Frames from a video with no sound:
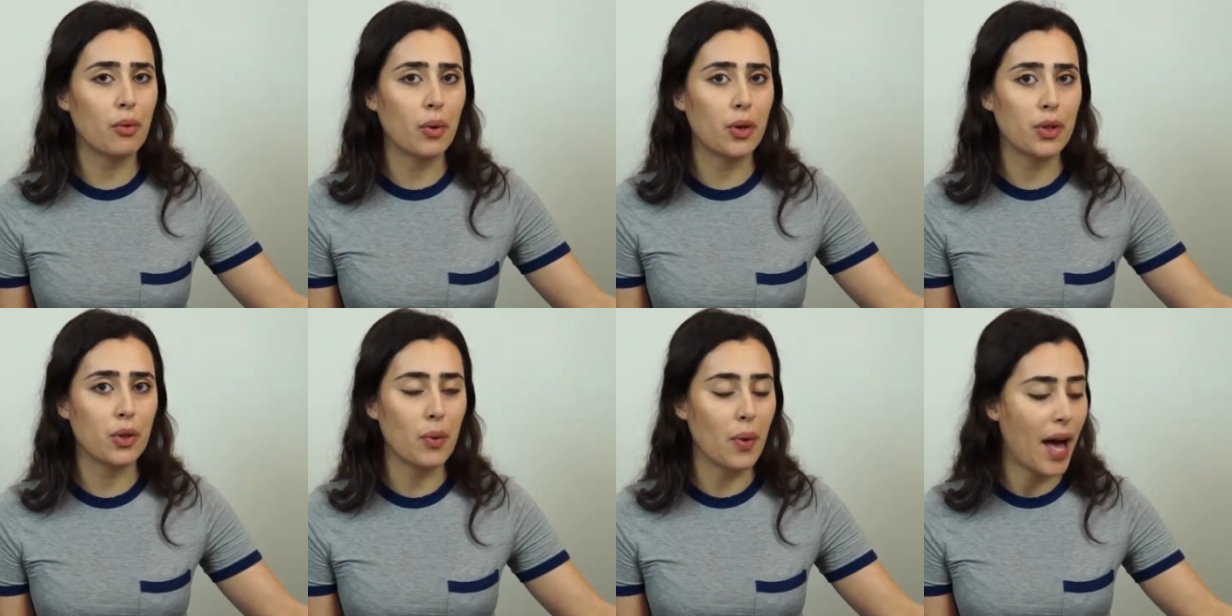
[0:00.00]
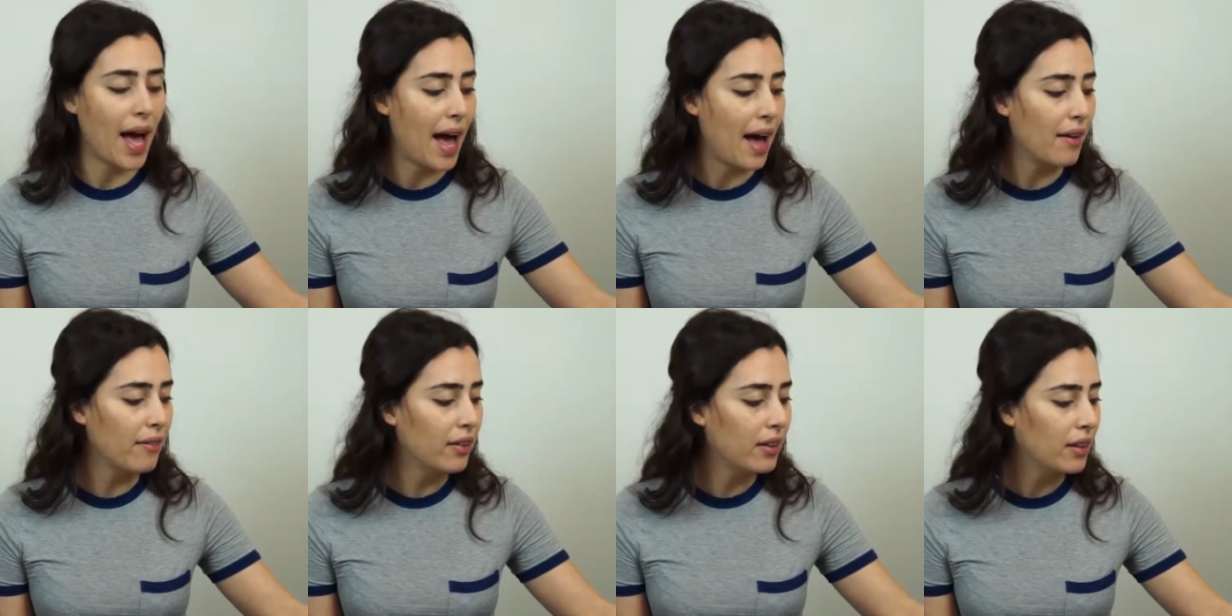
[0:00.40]
one you
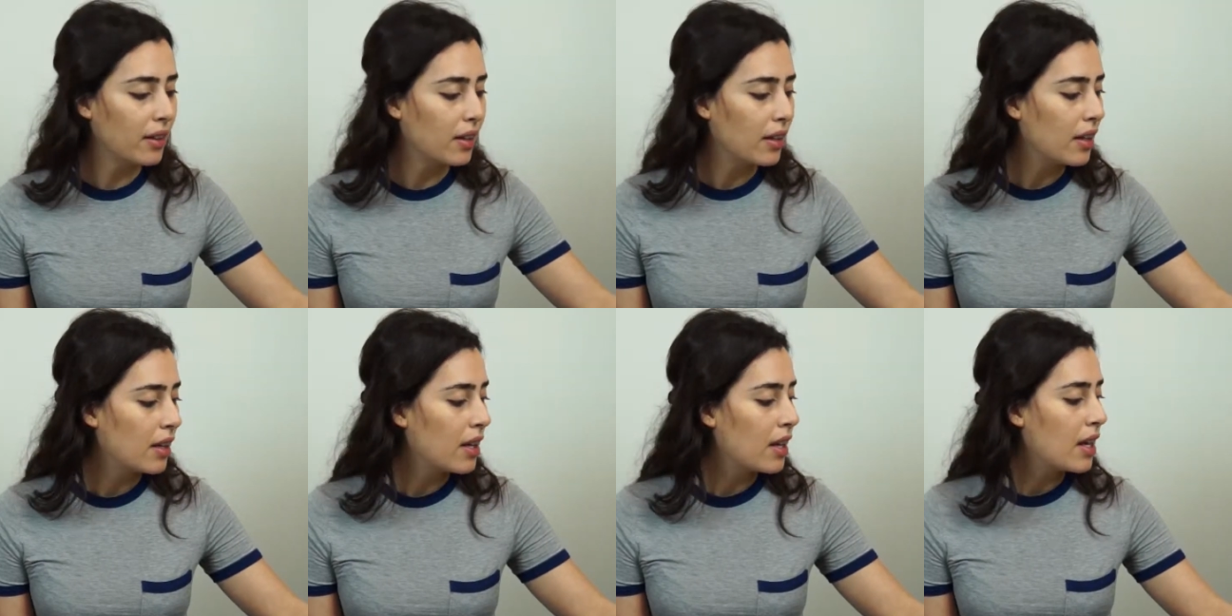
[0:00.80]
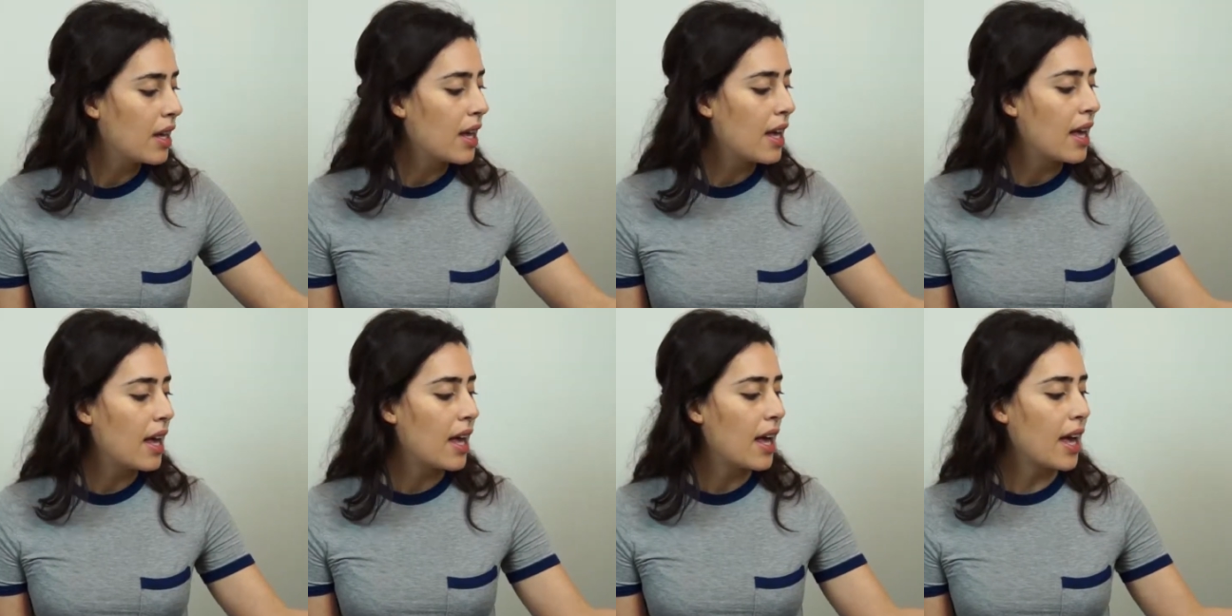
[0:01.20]
have,
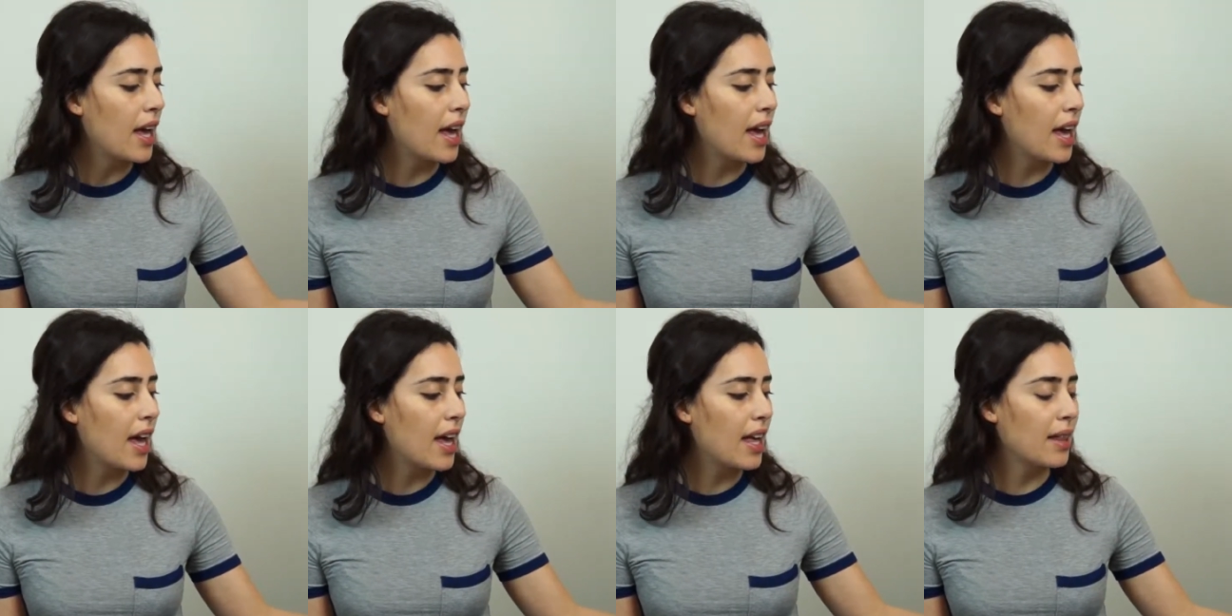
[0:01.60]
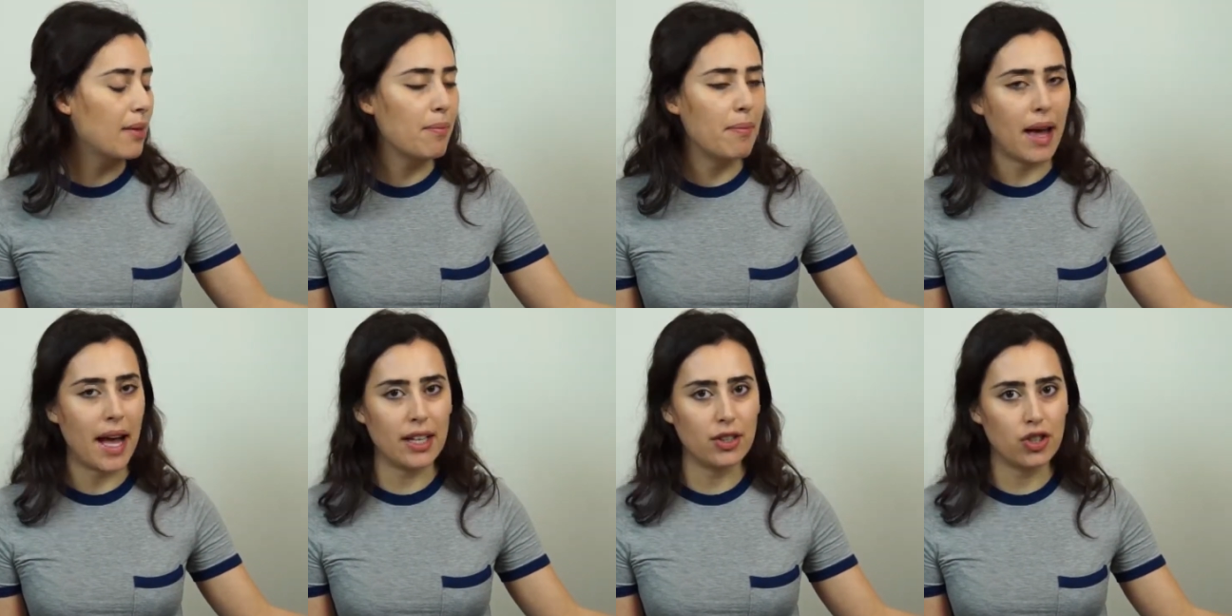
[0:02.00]
and
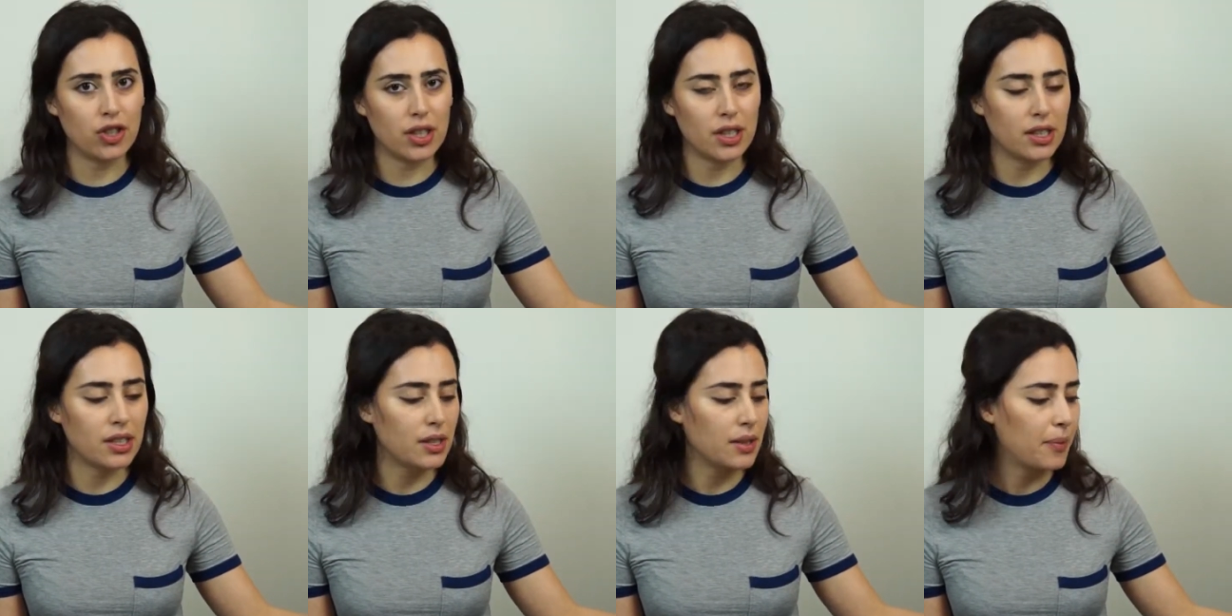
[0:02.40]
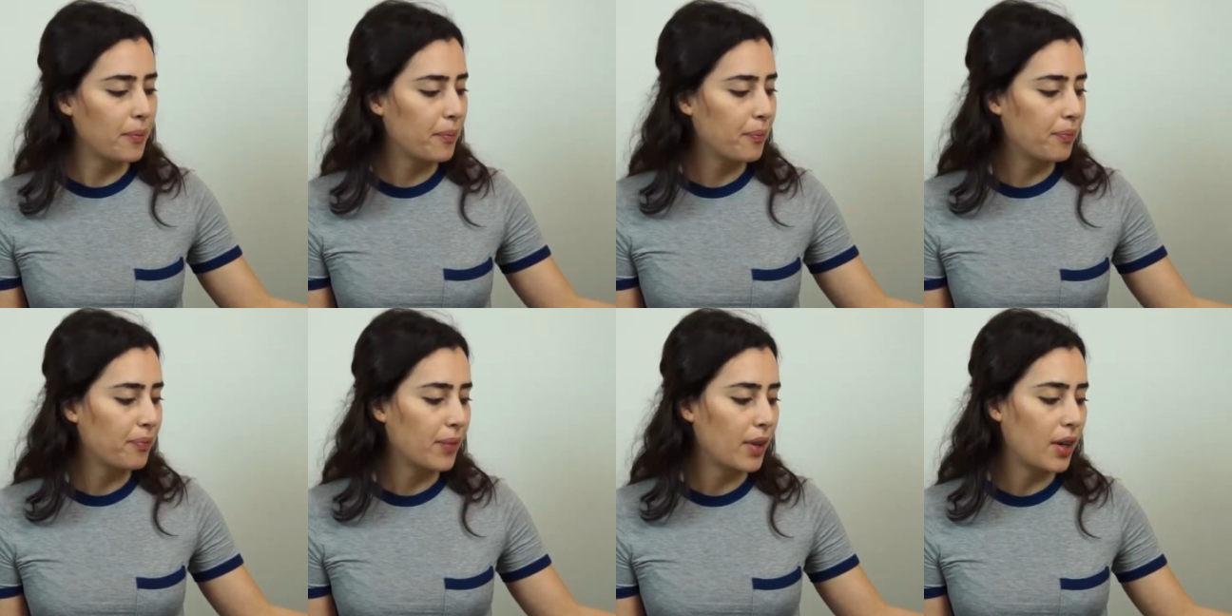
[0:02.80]
matches,
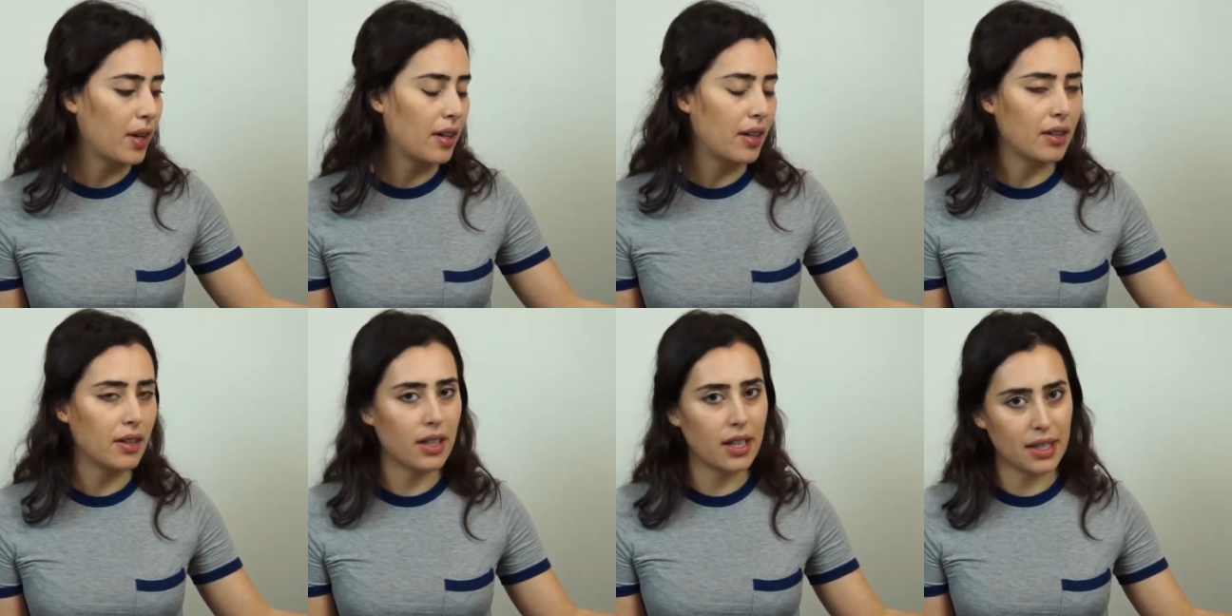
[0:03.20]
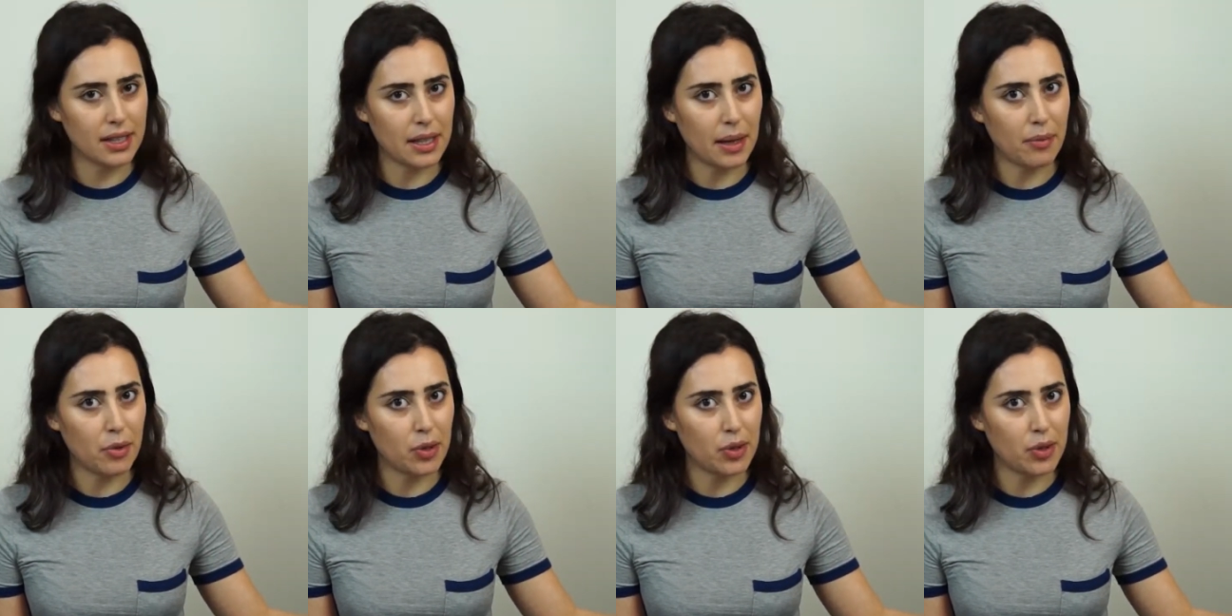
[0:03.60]
because I'm